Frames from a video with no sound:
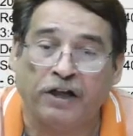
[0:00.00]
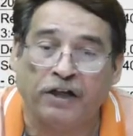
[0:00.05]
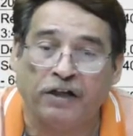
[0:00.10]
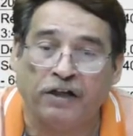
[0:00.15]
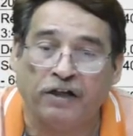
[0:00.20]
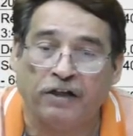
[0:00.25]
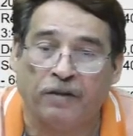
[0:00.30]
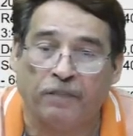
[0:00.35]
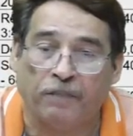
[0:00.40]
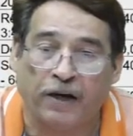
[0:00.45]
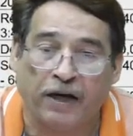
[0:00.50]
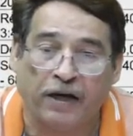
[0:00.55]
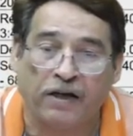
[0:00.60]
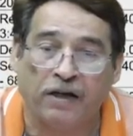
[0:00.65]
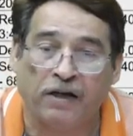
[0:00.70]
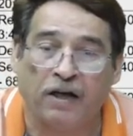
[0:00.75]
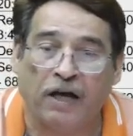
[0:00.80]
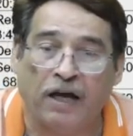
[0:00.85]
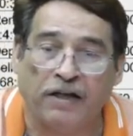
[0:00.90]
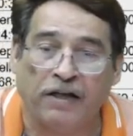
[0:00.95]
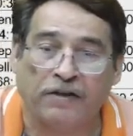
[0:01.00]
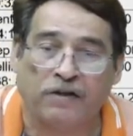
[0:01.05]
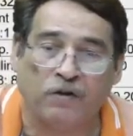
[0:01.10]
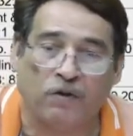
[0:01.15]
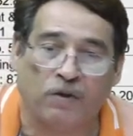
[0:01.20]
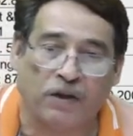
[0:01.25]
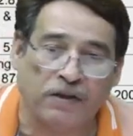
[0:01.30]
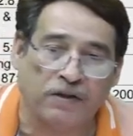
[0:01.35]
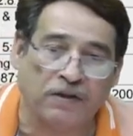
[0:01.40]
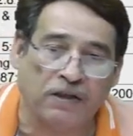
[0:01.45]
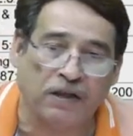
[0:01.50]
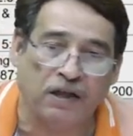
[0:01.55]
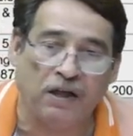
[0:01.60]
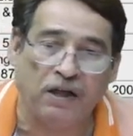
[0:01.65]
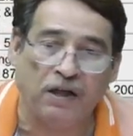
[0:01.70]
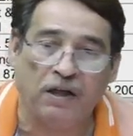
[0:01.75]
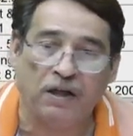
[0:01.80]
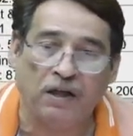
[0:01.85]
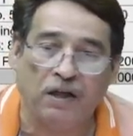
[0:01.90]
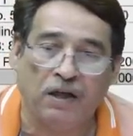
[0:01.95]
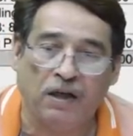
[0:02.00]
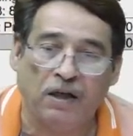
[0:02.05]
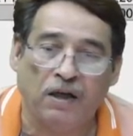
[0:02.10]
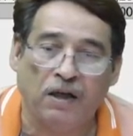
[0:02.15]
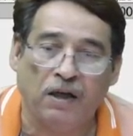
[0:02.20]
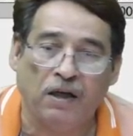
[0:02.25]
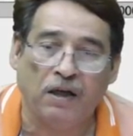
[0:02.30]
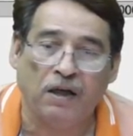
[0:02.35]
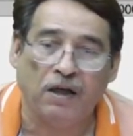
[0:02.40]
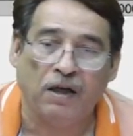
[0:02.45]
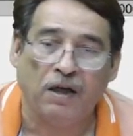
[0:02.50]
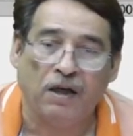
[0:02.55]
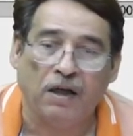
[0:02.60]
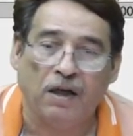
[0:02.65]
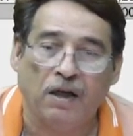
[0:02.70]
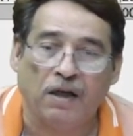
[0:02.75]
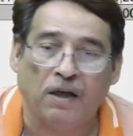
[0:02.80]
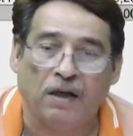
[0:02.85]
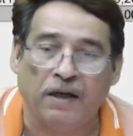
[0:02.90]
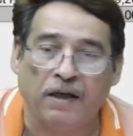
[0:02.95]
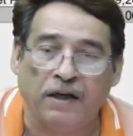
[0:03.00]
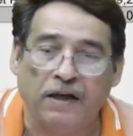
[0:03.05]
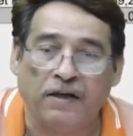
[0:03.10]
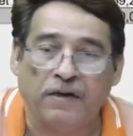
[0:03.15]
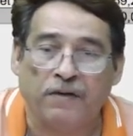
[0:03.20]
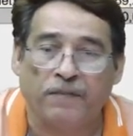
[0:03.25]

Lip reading: in the bracket, as you can see. Correct?